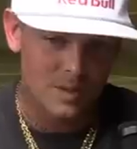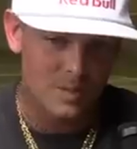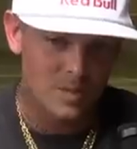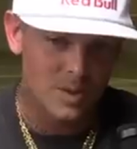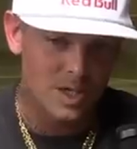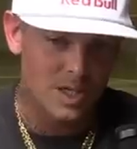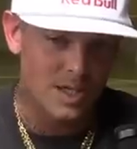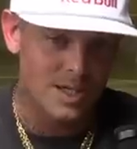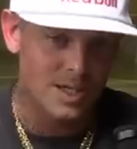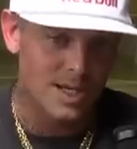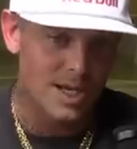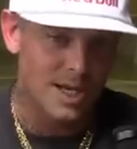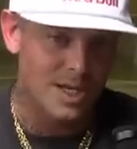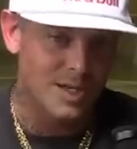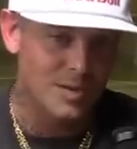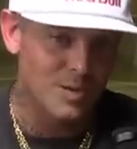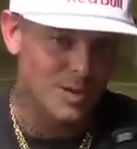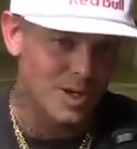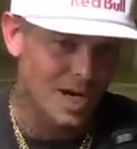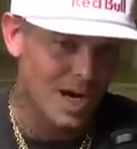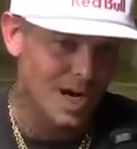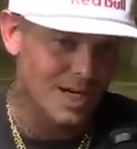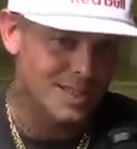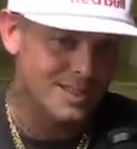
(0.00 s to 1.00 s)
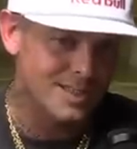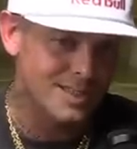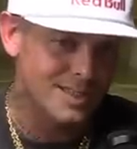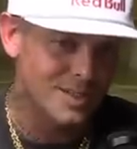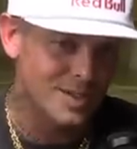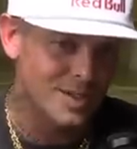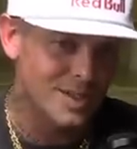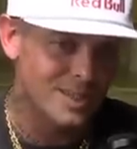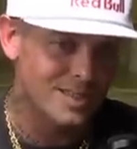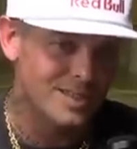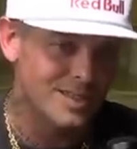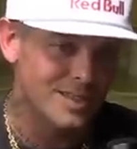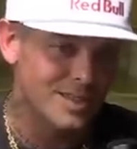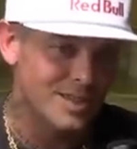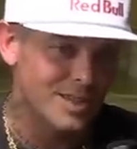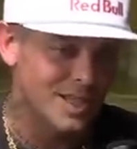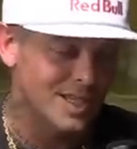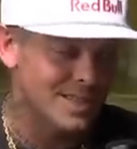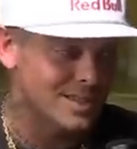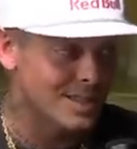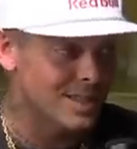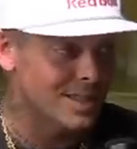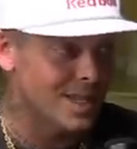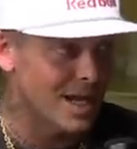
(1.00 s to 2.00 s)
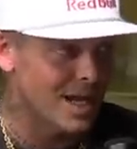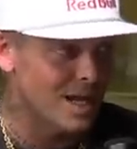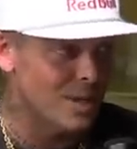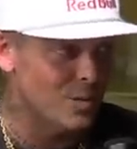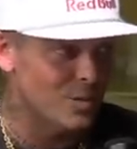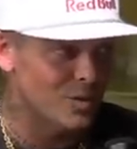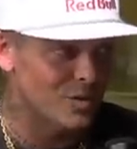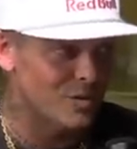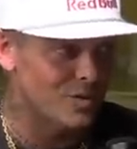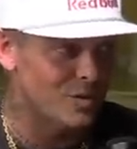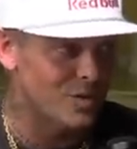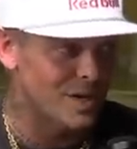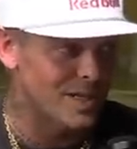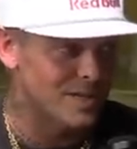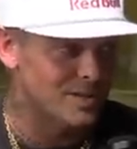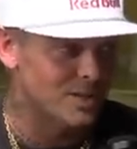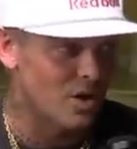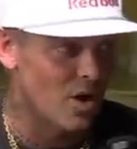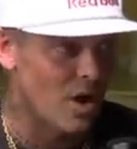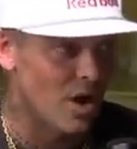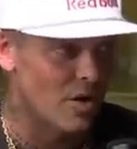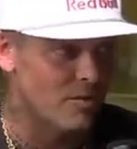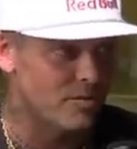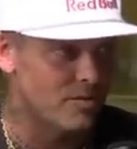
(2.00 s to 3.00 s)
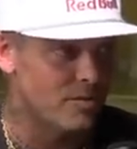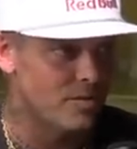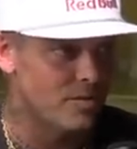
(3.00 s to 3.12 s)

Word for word: me and you are kind of serious and you're like today we're friends off